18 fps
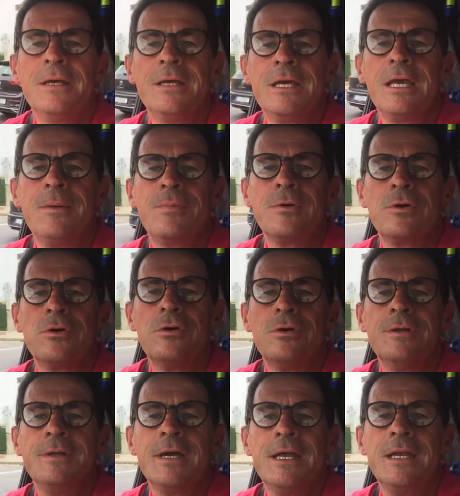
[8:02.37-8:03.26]
Keep her
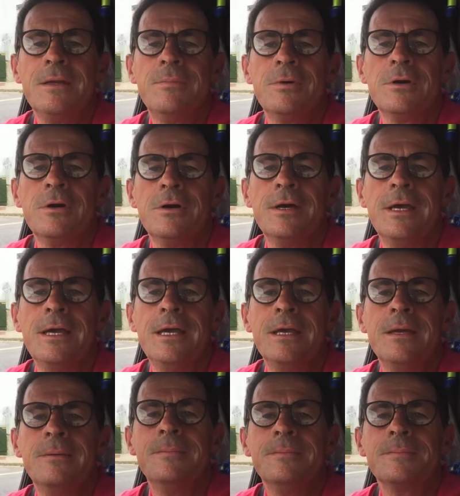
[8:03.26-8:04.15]
going, Danny boy.
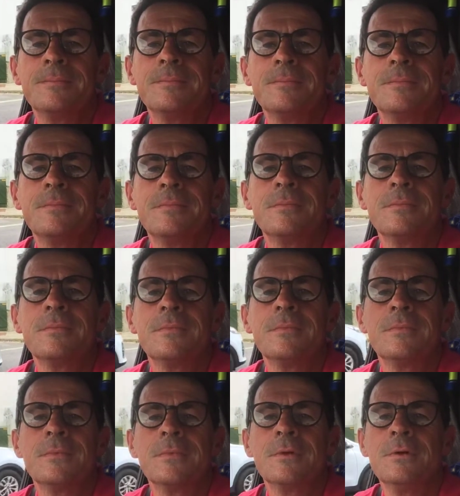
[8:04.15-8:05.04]

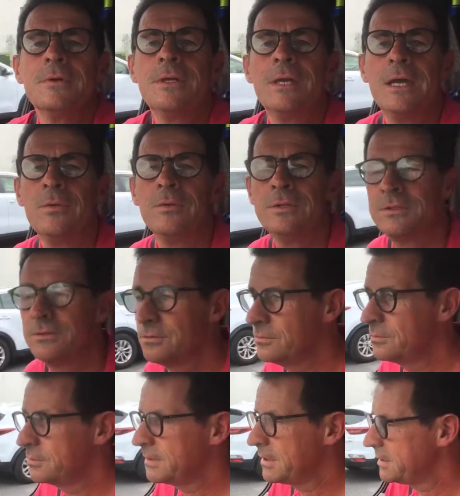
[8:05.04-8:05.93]
Well, oh, yeah, we'll do.
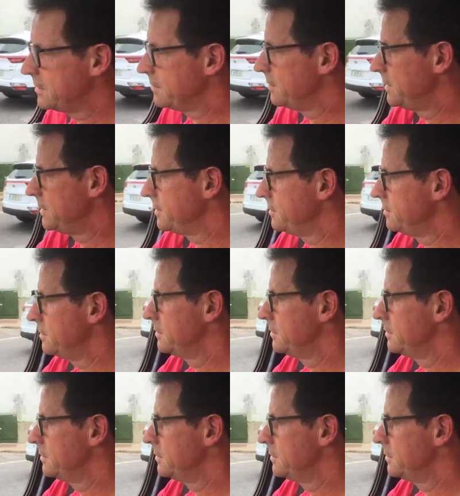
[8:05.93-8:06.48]
That's what we'll do.